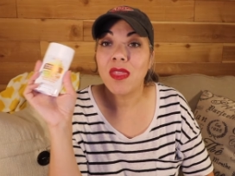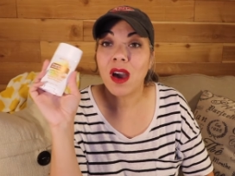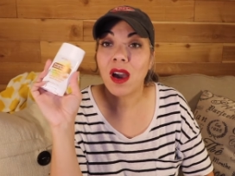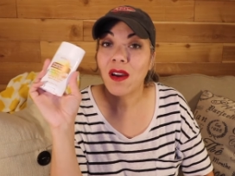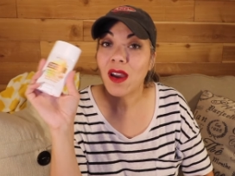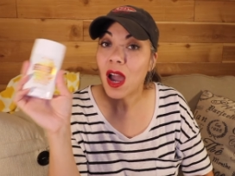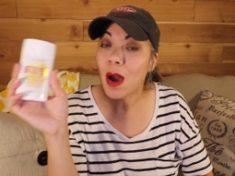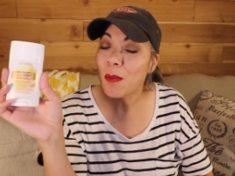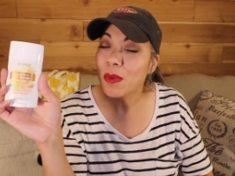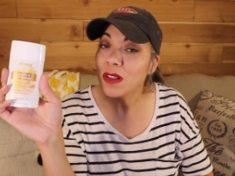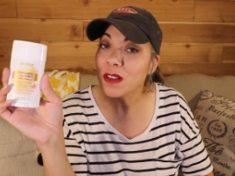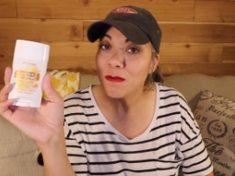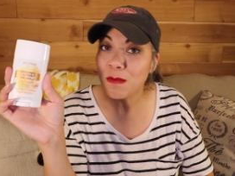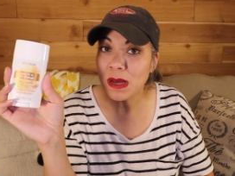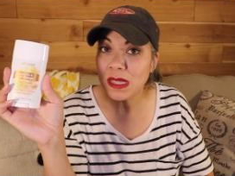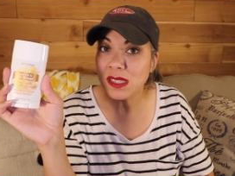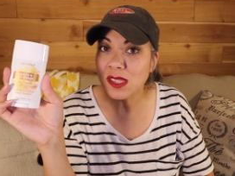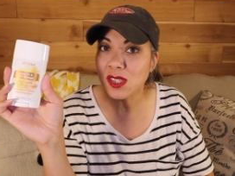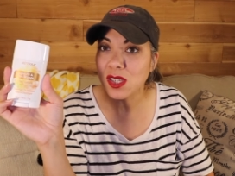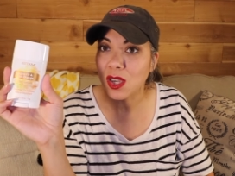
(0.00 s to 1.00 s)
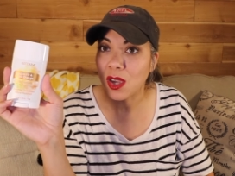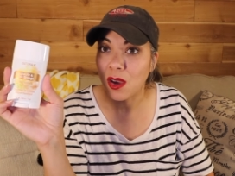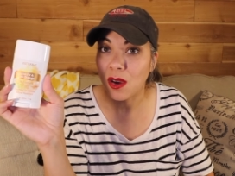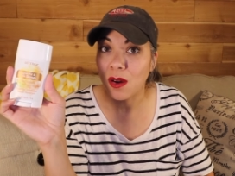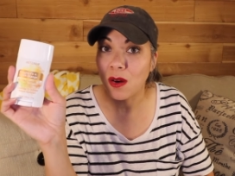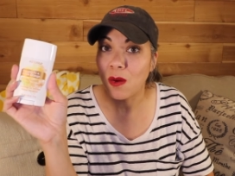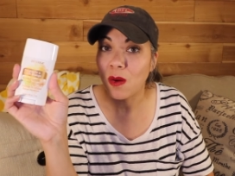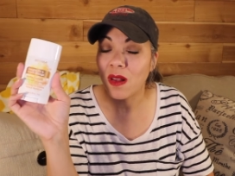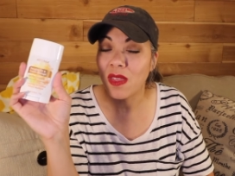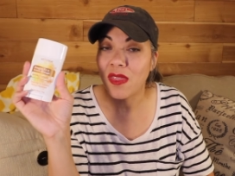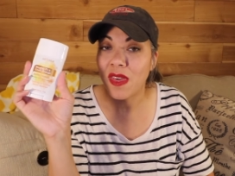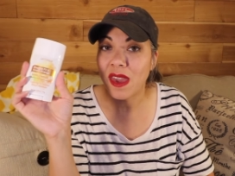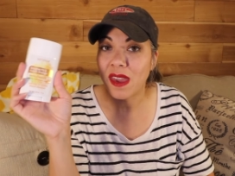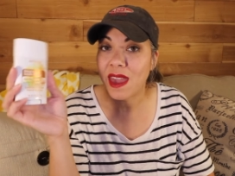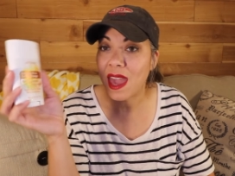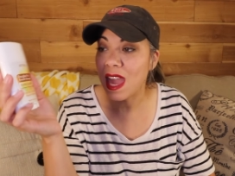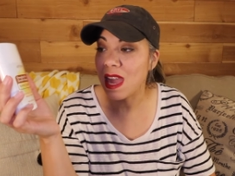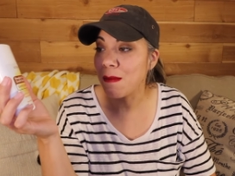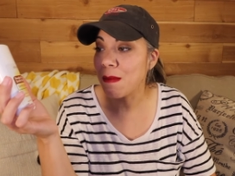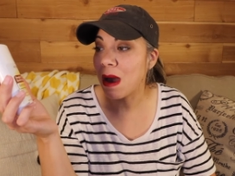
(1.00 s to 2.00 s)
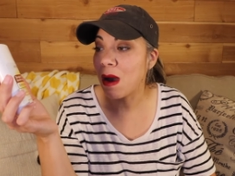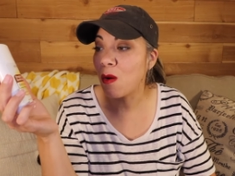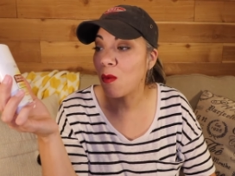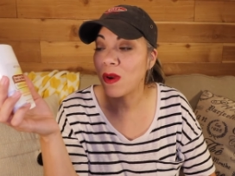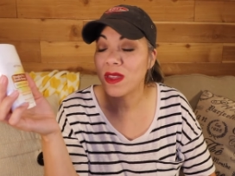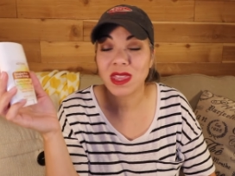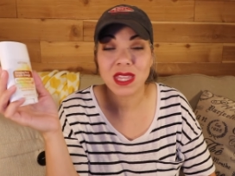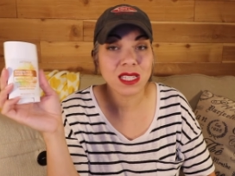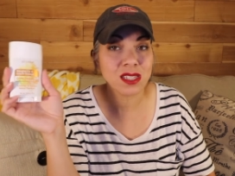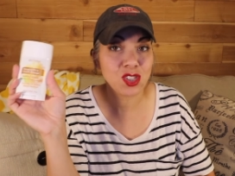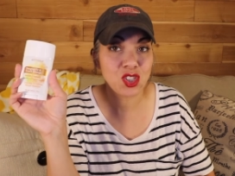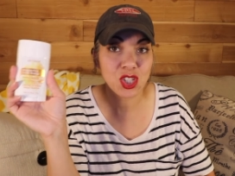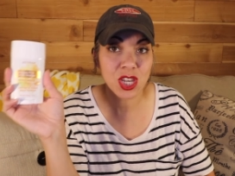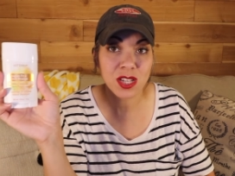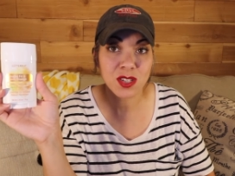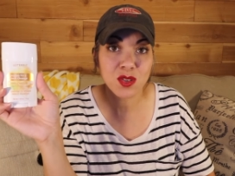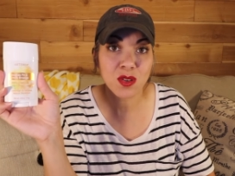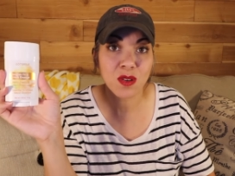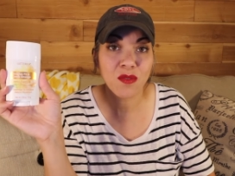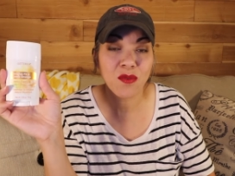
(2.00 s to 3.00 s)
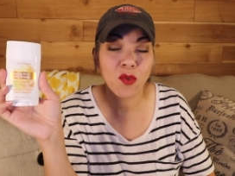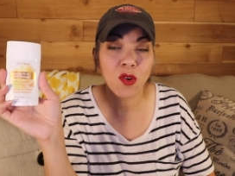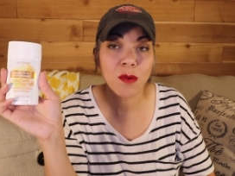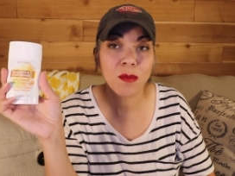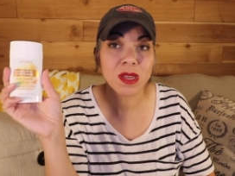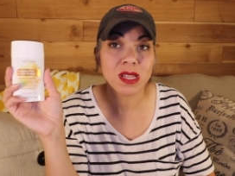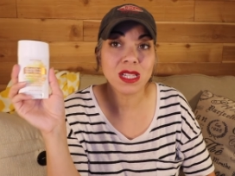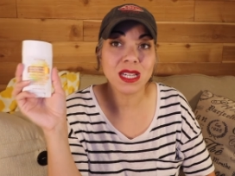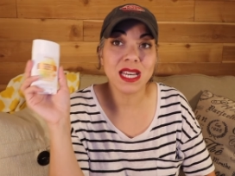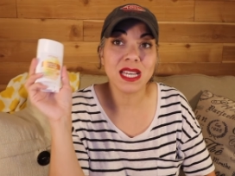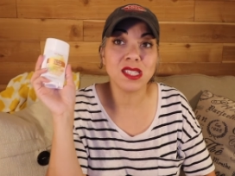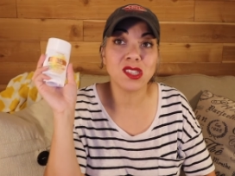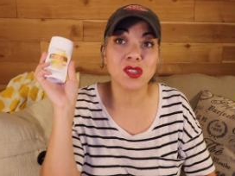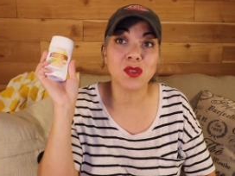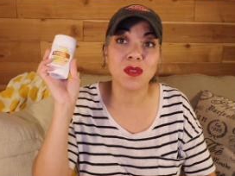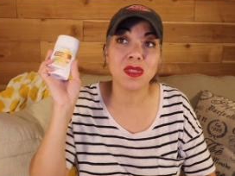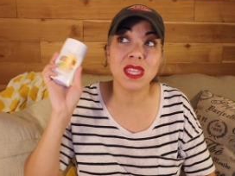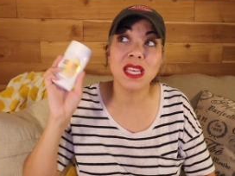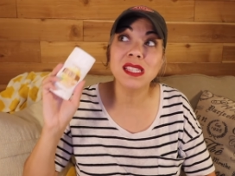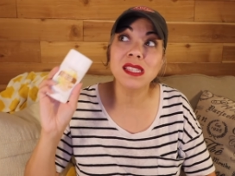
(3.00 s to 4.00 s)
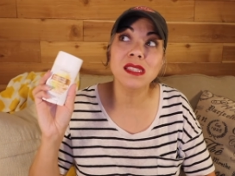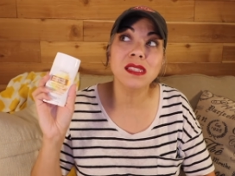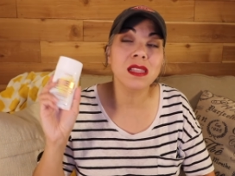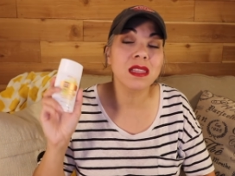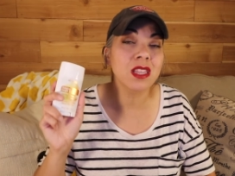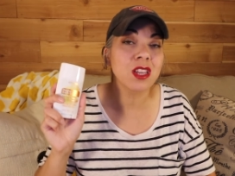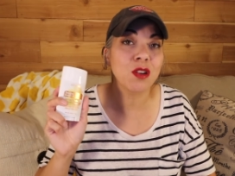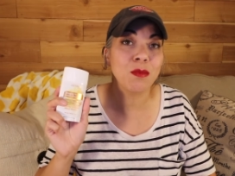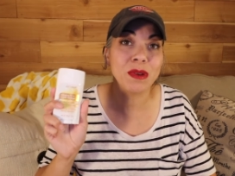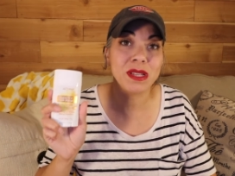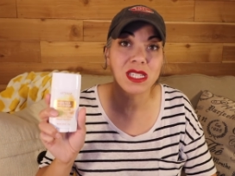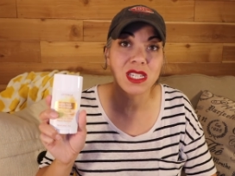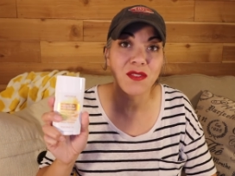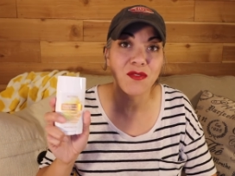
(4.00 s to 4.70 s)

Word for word: A couple of months ago, they came out with this Gentle Formula, and so this is a little bit